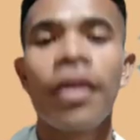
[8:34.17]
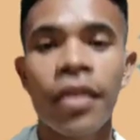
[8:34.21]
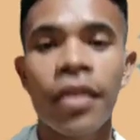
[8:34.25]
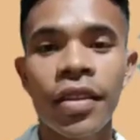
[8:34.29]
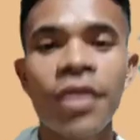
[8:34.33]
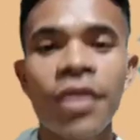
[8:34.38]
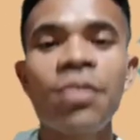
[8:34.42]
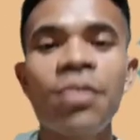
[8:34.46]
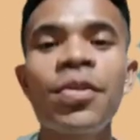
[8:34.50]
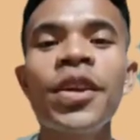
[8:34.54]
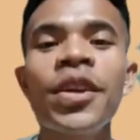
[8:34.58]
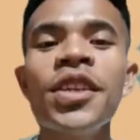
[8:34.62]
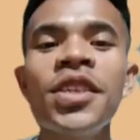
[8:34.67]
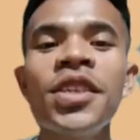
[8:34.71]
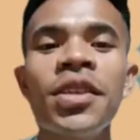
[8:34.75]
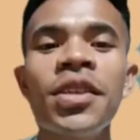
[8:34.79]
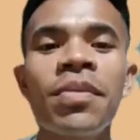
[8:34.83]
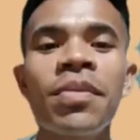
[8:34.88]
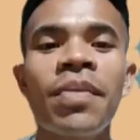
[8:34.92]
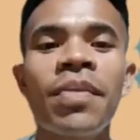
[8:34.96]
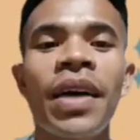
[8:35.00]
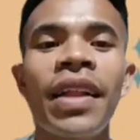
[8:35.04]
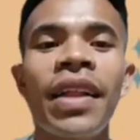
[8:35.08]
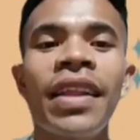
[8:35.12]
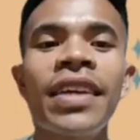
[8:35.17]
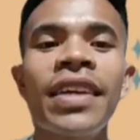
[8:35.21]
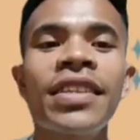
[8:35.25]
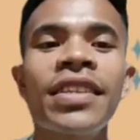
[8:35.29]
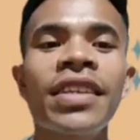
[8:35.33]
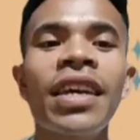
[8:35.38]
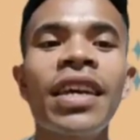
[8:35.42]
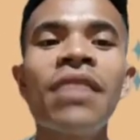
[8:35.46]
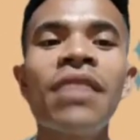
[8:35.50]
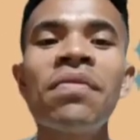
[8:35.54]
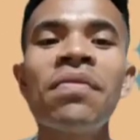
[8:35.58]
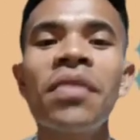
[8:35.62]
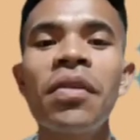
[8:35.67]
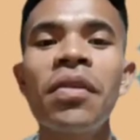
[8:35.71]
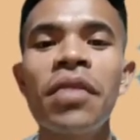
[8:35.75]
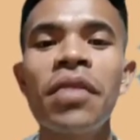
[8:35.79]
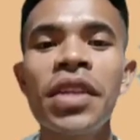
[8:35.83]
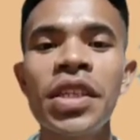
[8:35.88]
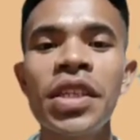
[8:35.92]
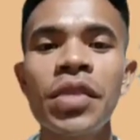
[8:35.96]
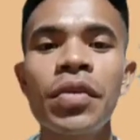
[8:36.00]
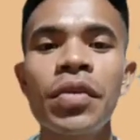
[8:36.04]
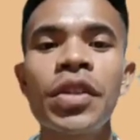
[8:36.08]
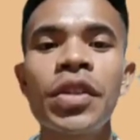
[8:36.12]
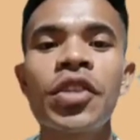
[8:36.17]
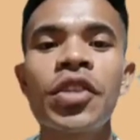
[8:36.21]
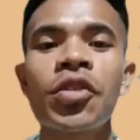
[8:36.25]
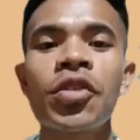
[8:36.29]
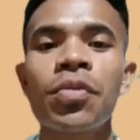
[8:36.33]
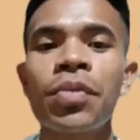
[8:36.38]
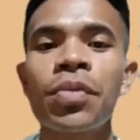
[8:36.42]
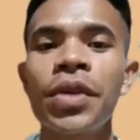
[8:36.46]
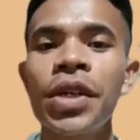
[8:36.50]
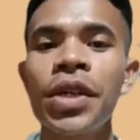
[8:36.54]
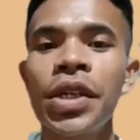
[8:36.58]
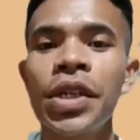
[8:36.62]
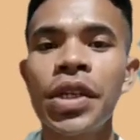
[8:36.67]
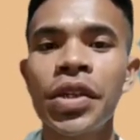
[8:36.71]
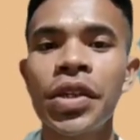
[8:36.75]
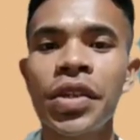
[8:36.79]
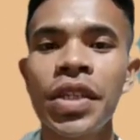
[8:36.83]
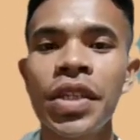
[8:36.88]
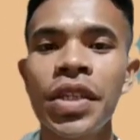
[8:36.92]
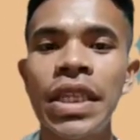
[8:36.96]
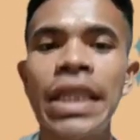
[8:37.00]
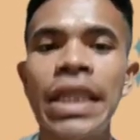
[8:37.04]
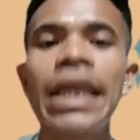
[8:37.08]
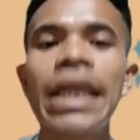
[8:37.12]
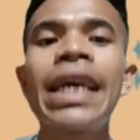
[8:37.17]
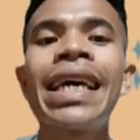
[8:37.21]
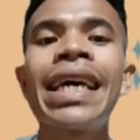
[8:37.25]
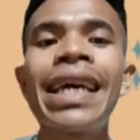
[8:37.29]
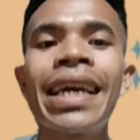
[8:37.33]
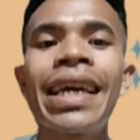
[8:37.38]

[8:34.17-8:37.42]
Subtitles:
The principal has influence with superiors,